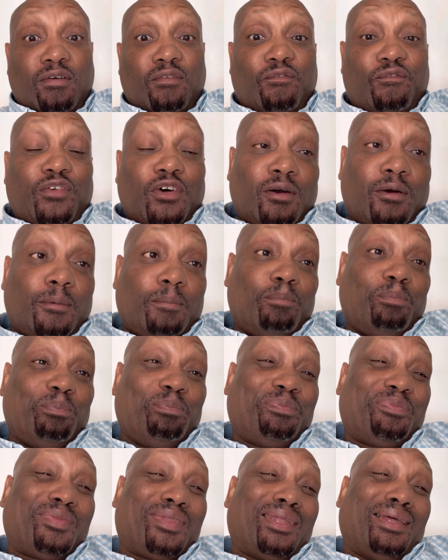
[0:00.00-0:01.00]
for
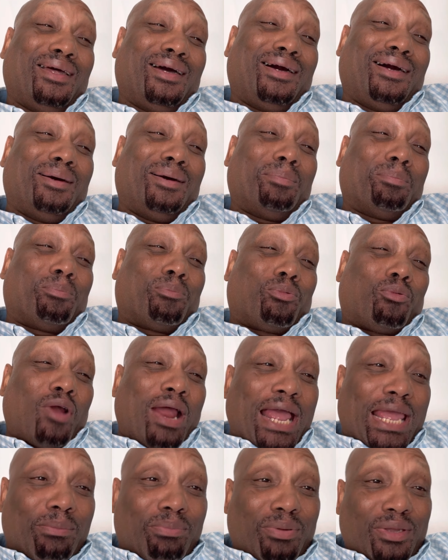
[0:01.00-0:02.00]

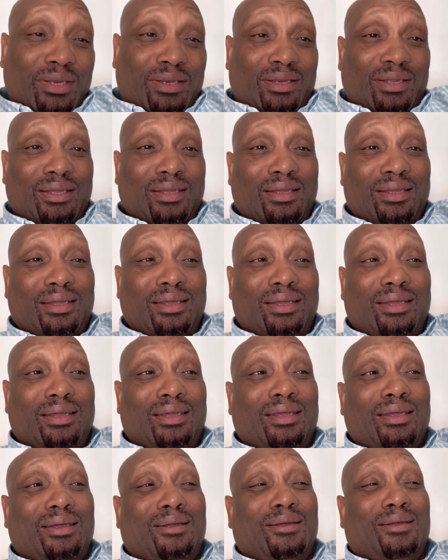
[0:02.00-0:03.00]
bribing
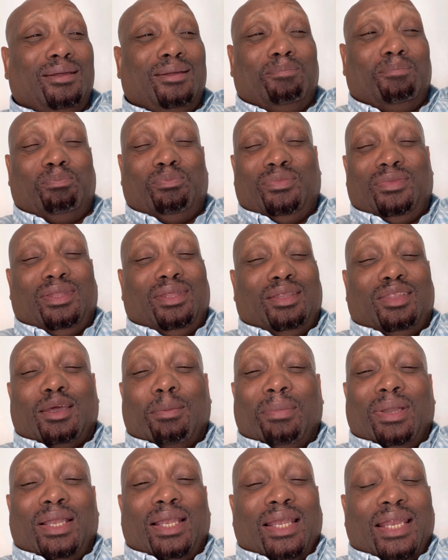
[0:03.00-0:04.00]
the
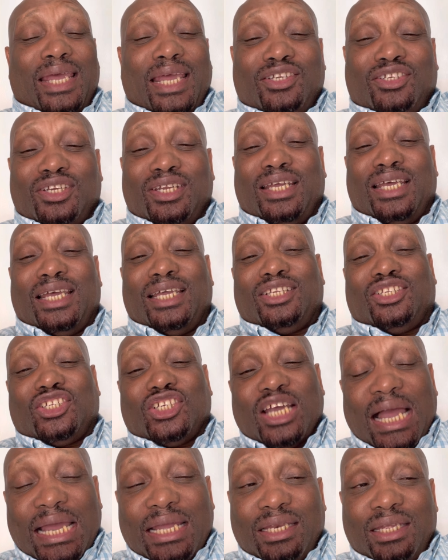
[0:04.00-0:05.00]
Malaysian and
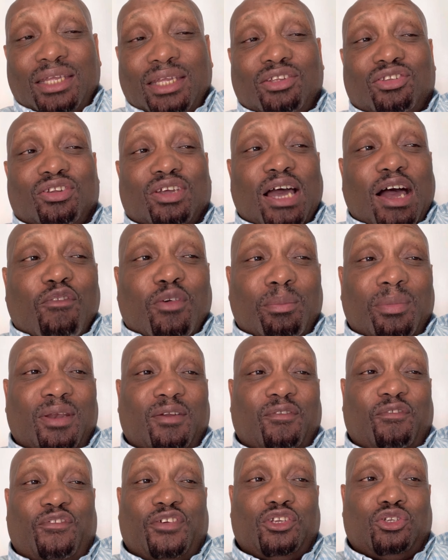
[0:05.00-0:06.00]
Chinese government
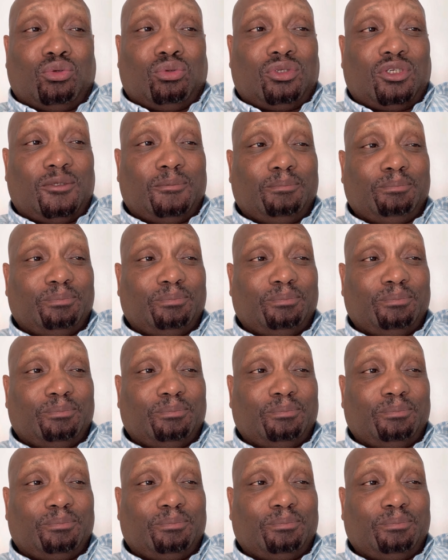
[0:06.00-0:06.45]
officials.